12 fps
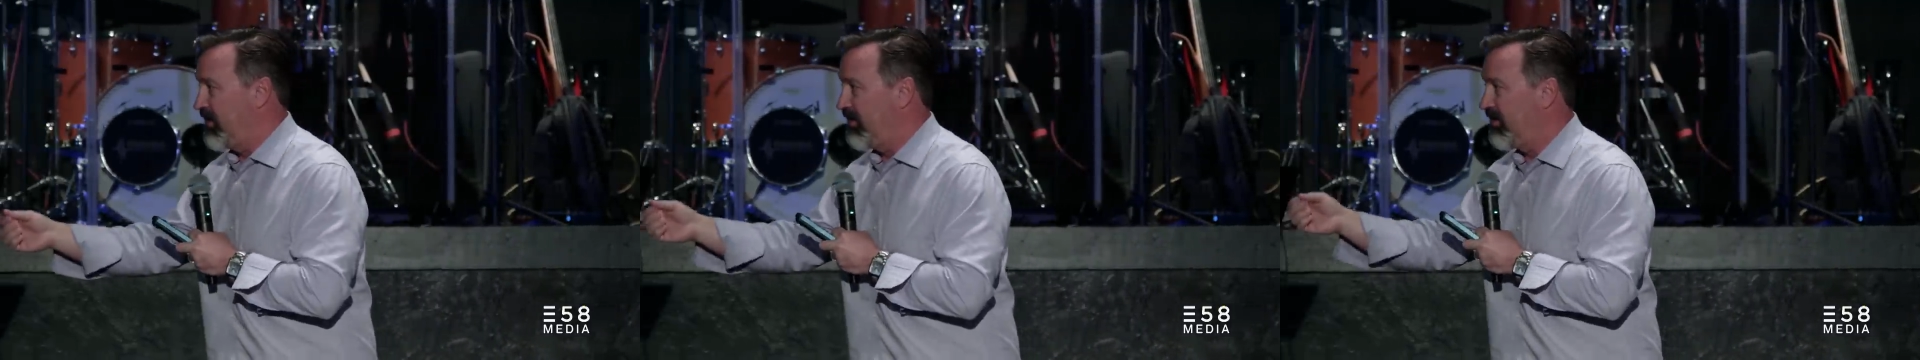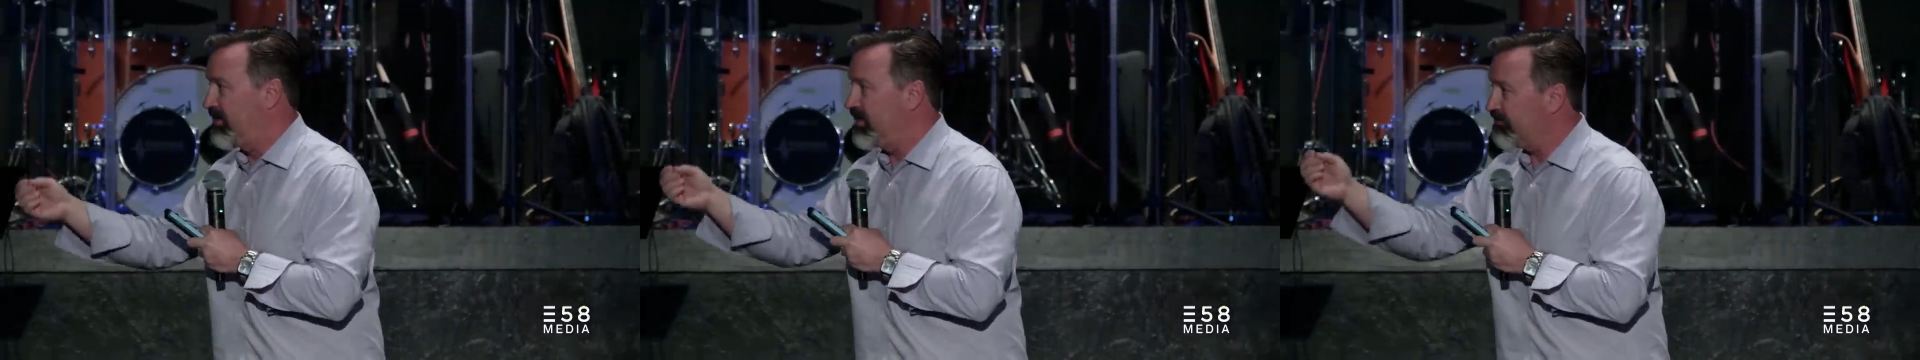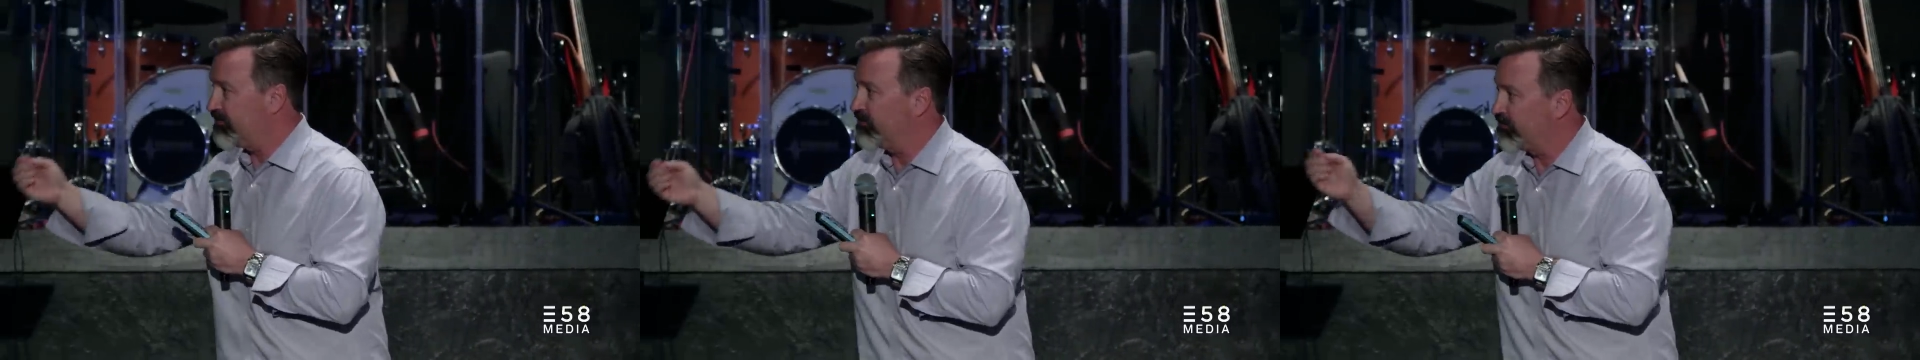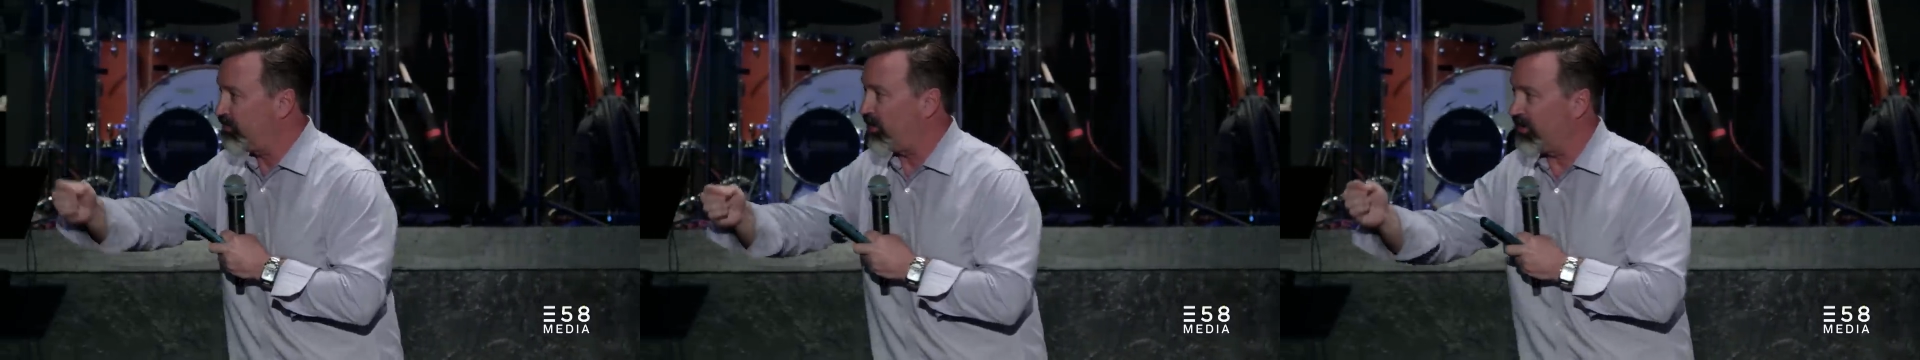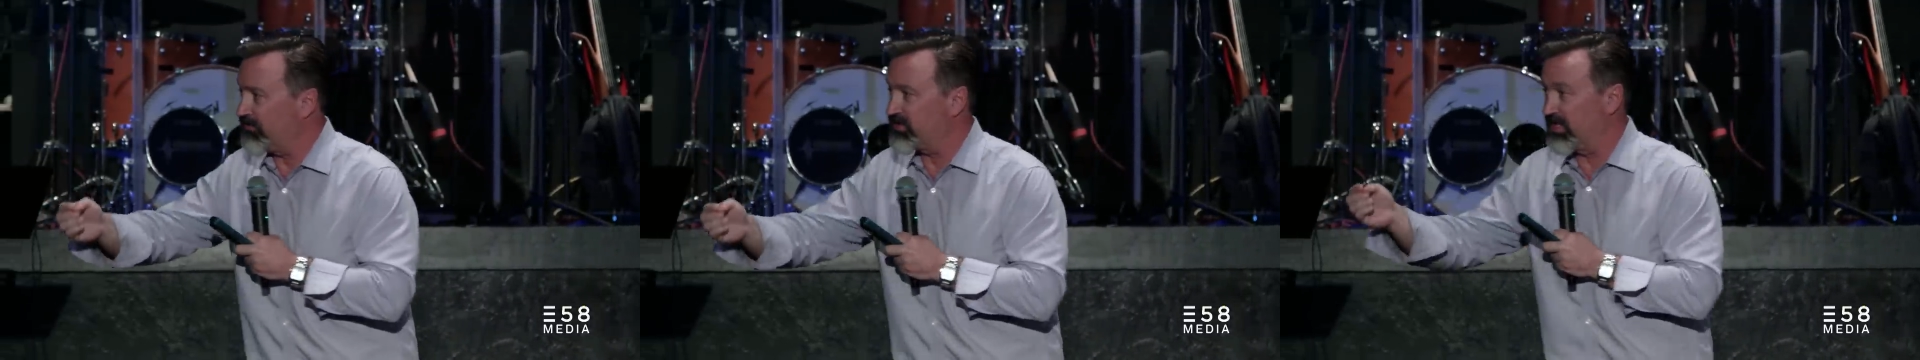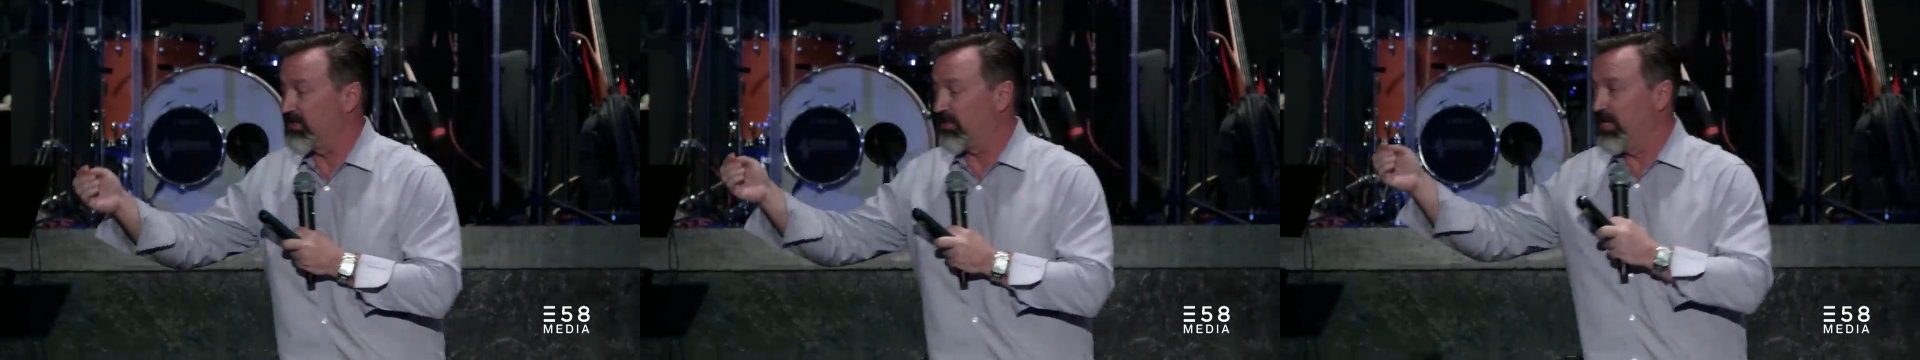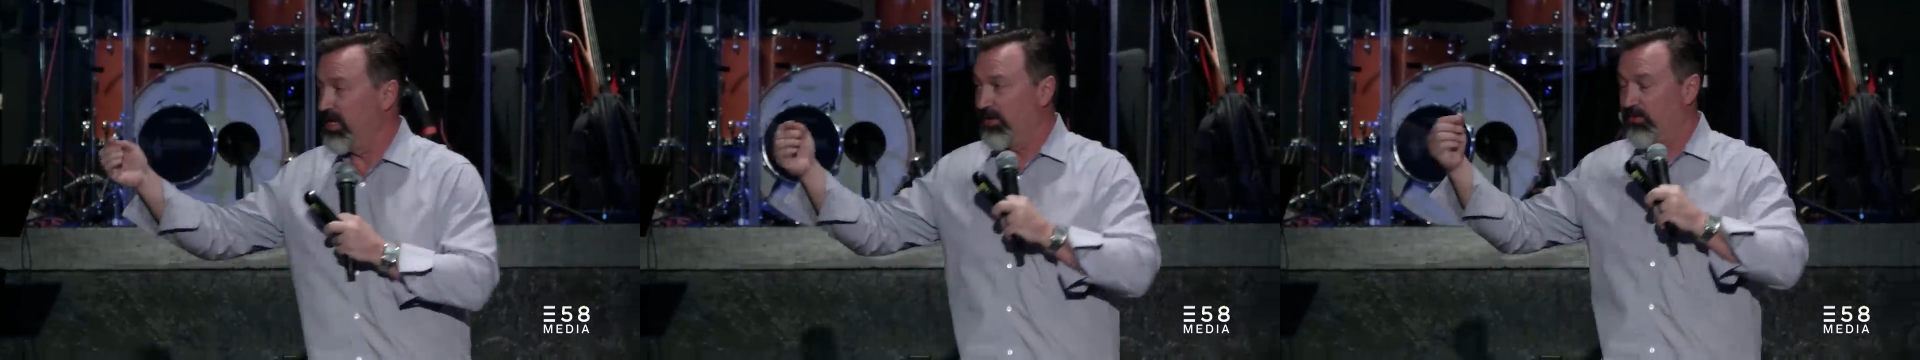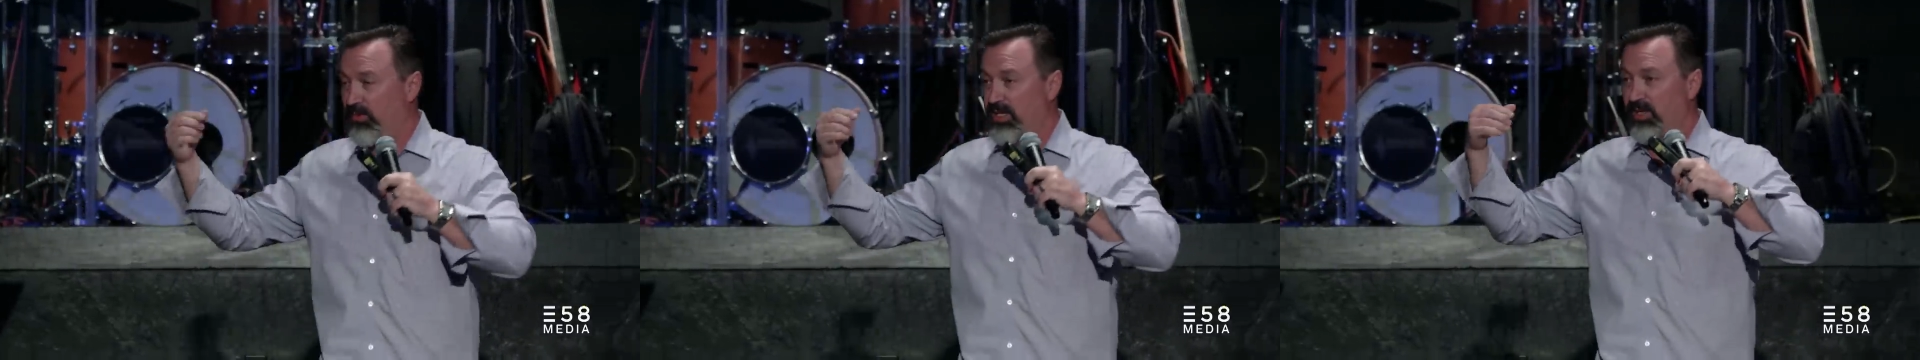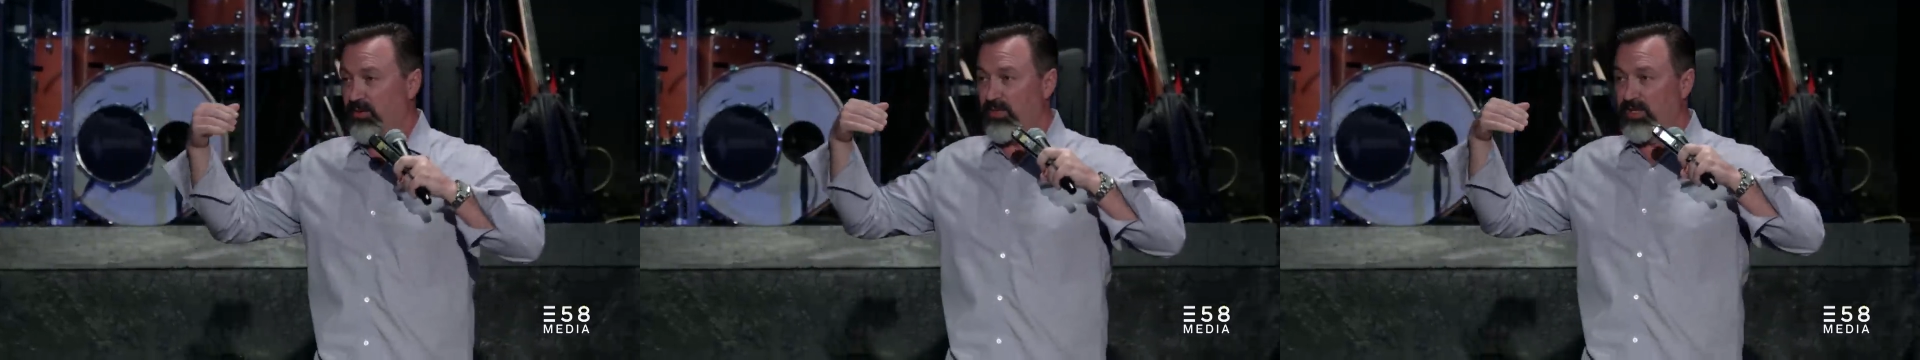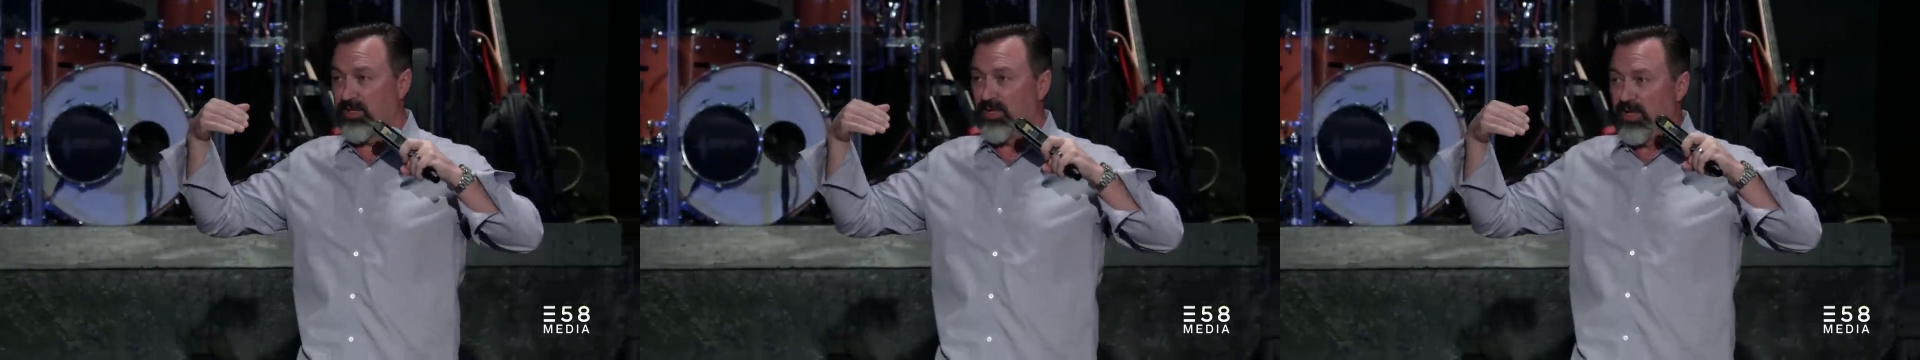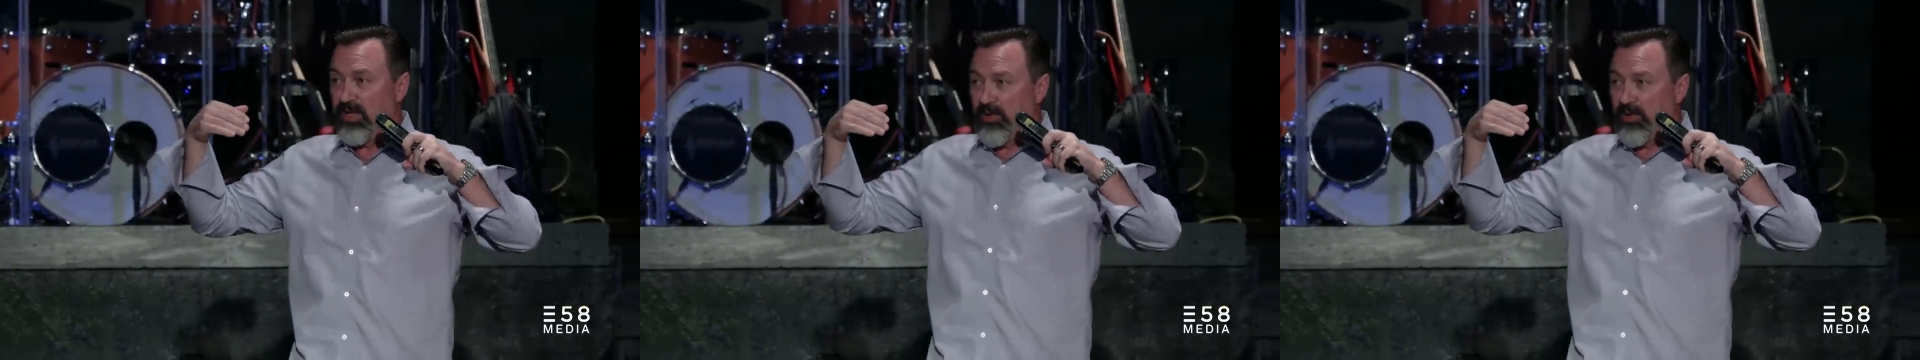the gift of prophecy, the, when, when the